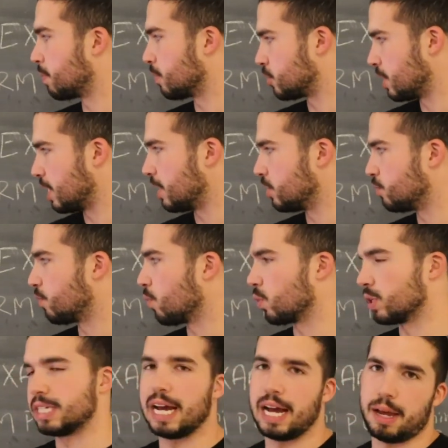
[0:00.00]
percentage
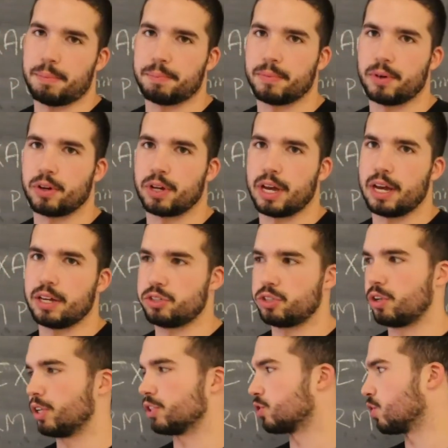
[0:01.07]
for time, Okay,
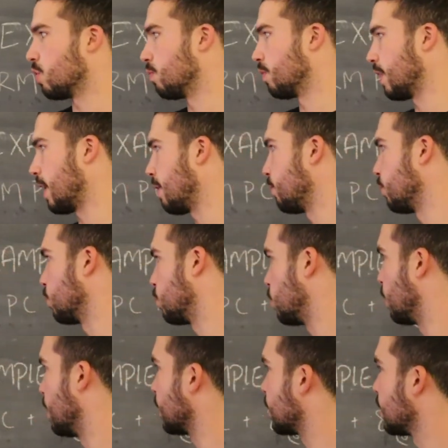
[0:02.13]
so let's go over that real
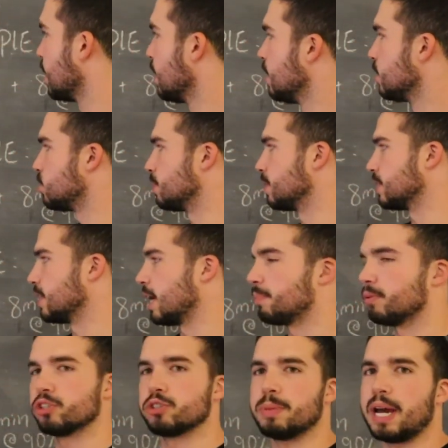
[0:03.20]
quick. Some
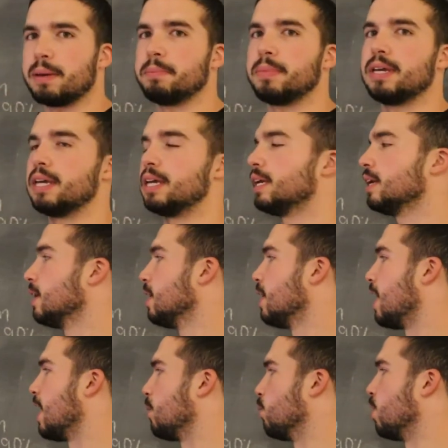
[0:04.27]
examples might be
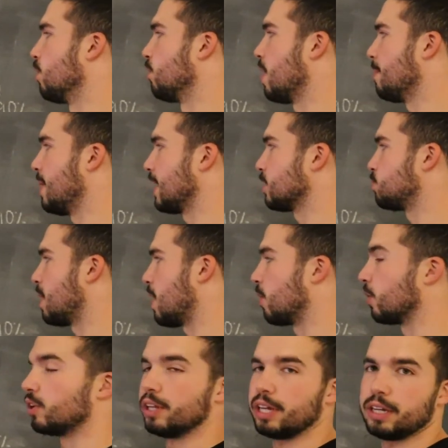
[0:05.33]
a 1 rep max
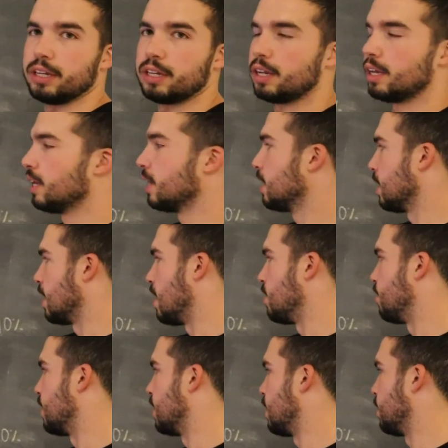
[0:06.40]
power clean,
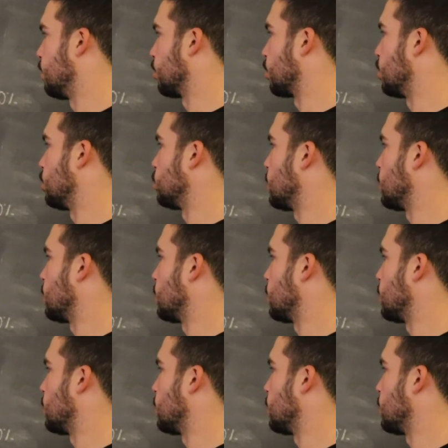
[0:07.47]
and then they're going to